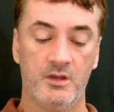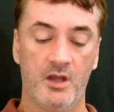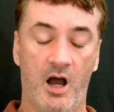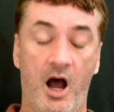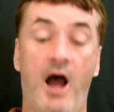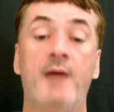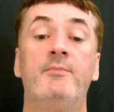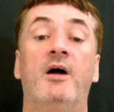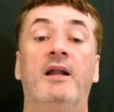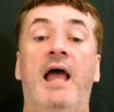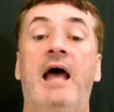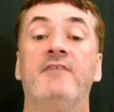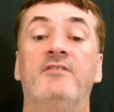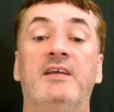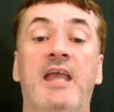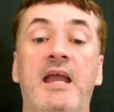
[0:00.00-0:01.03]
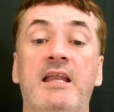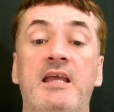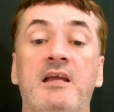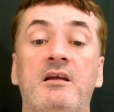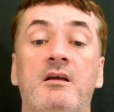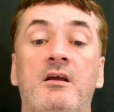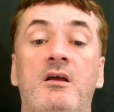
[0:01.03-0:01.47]
I'm not
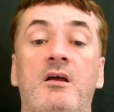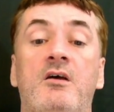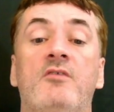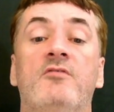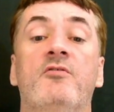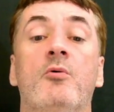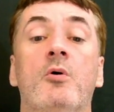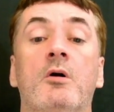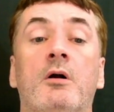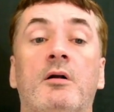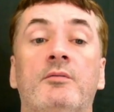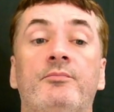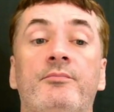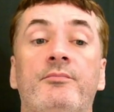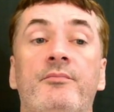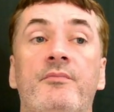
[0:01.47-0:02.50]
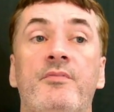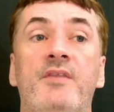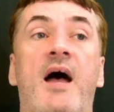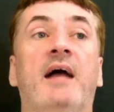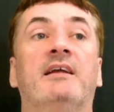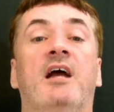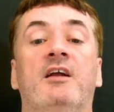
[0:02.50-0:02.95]
advocating for
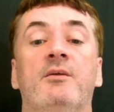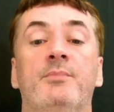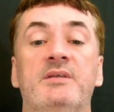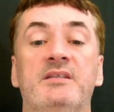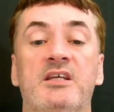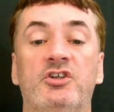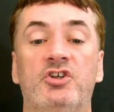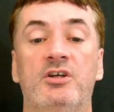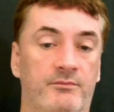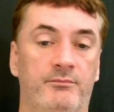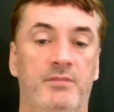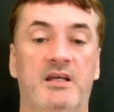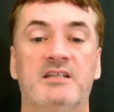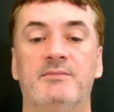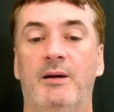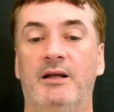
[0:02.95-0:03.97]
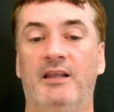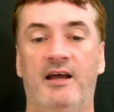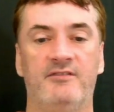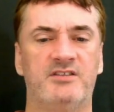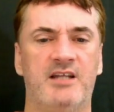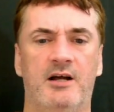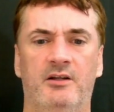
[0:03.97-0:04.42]
that kind of position because my
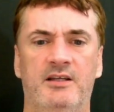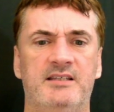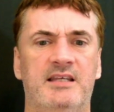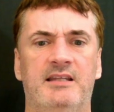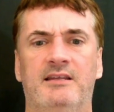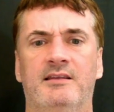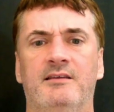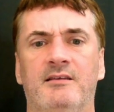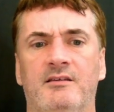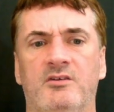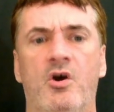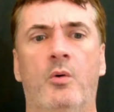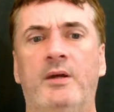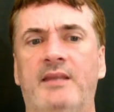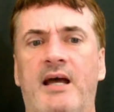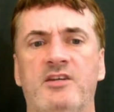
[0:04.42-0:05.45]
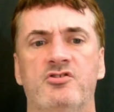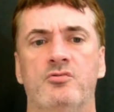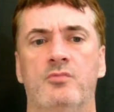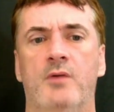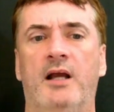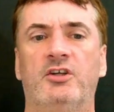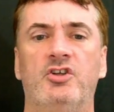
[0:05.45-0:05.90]
lifestyle isn't going that
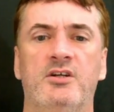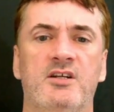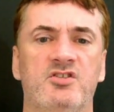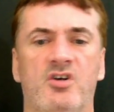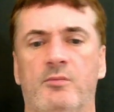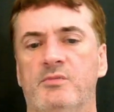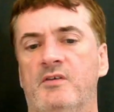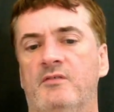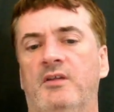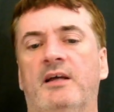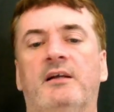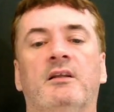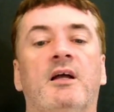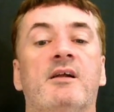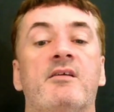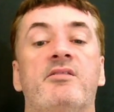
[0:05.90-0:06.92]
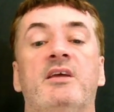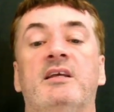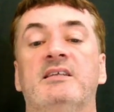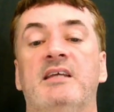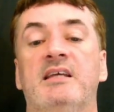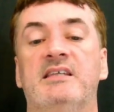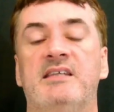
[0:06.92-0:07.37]
direction in terms of like a lot of things
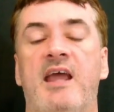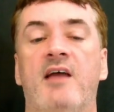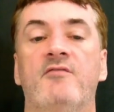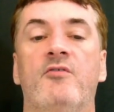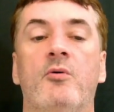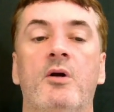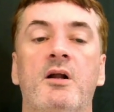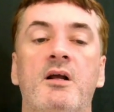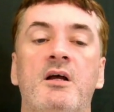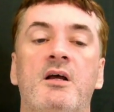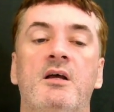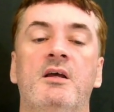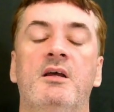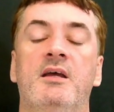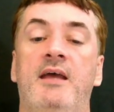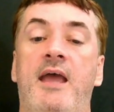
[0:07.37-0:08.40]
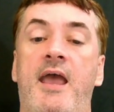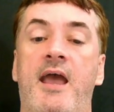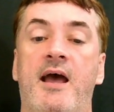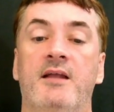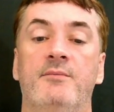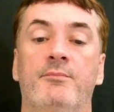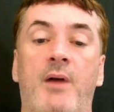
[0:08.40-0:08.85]
they stand for
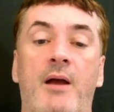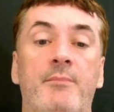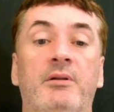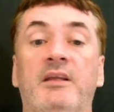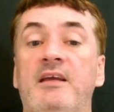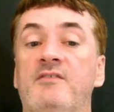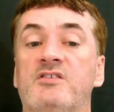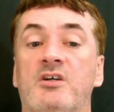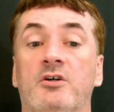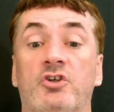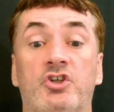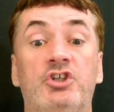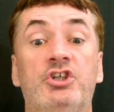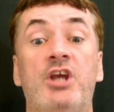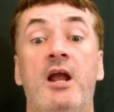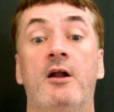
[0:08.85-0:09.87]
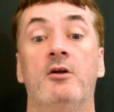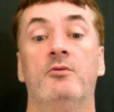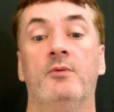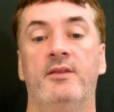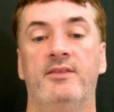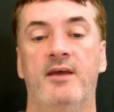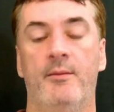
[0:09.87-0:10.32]
and my beliefs aren't shared
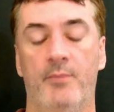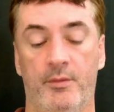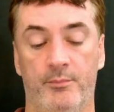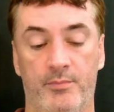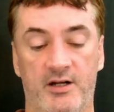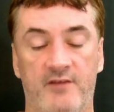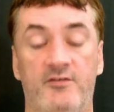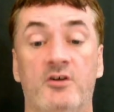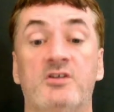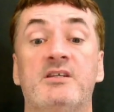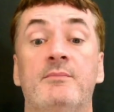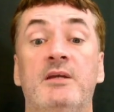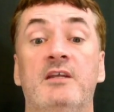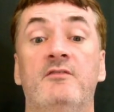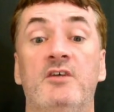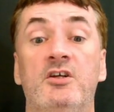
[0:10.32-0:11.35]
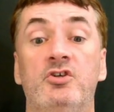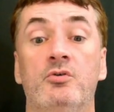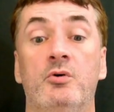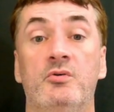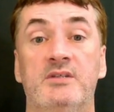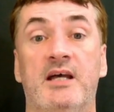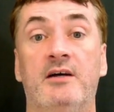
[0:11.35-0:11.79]
with them. But if you're some individual
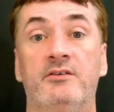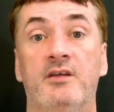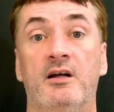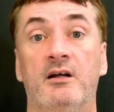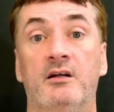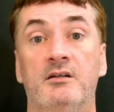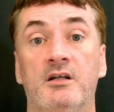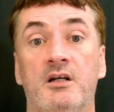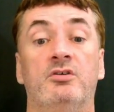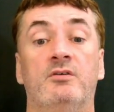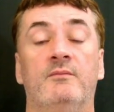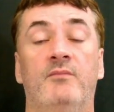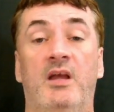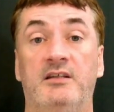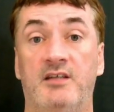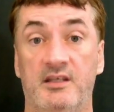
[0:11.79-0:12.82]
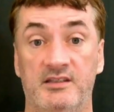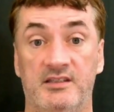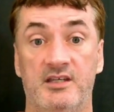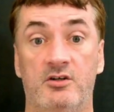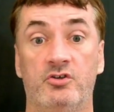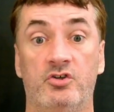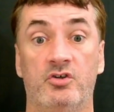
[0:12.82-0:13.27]
who's out there and
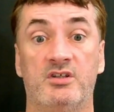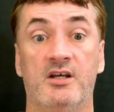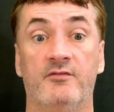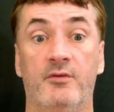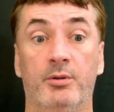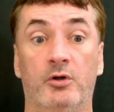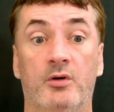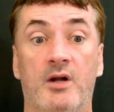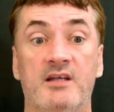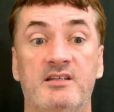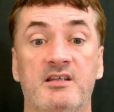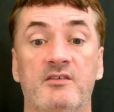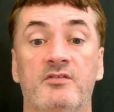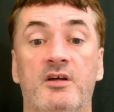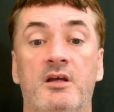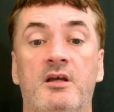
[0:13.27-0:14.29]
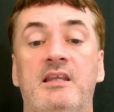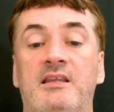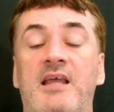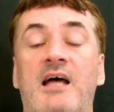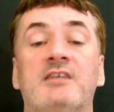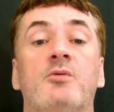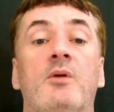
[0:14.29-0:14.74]
considers yourself a progressive,
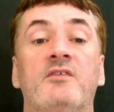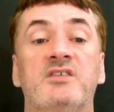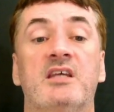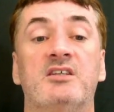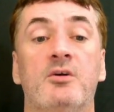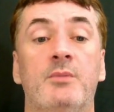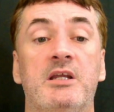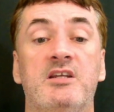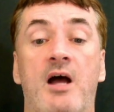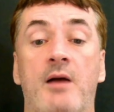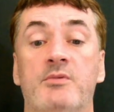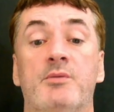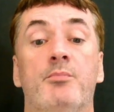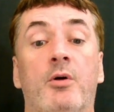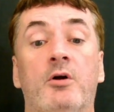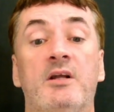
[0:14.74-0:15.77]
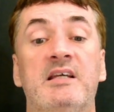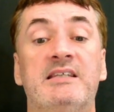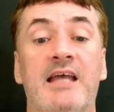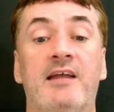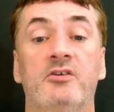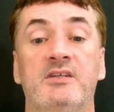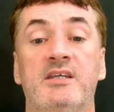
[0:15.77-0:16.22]
that's what I've said so many times. Bernie
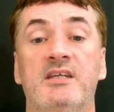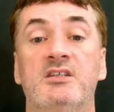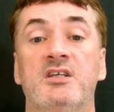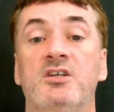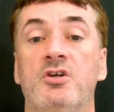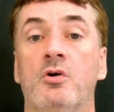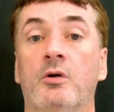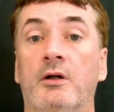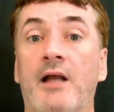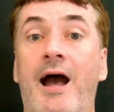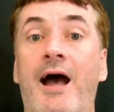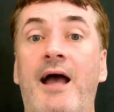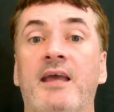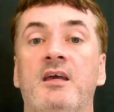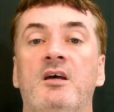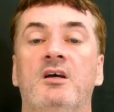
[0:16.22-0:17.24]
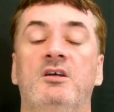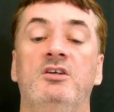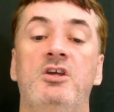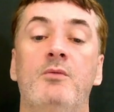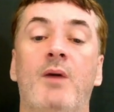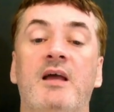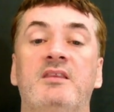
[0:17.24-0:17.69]
Sanders isn't your guy.
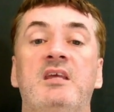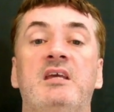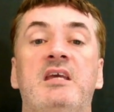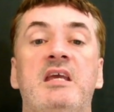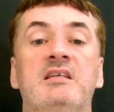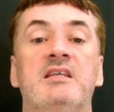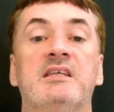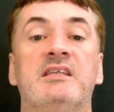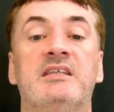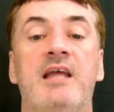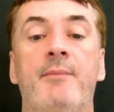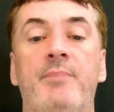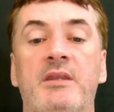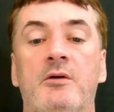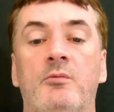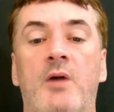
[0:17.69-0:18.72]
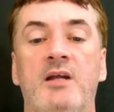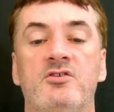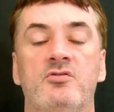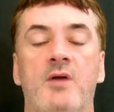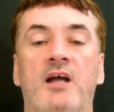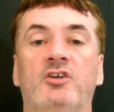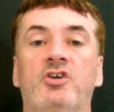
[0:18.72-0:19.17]
You might think he's a step in the right
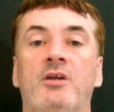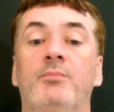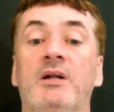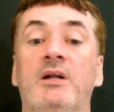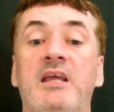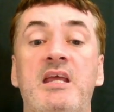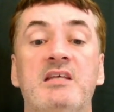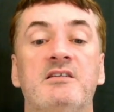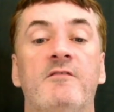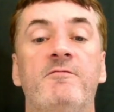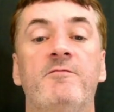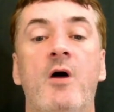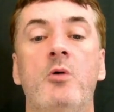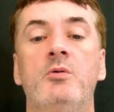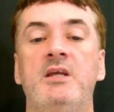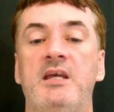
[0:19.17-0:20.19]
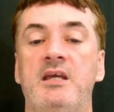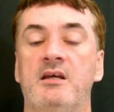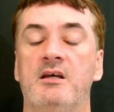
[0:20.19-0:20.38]
direction, but he's a phony.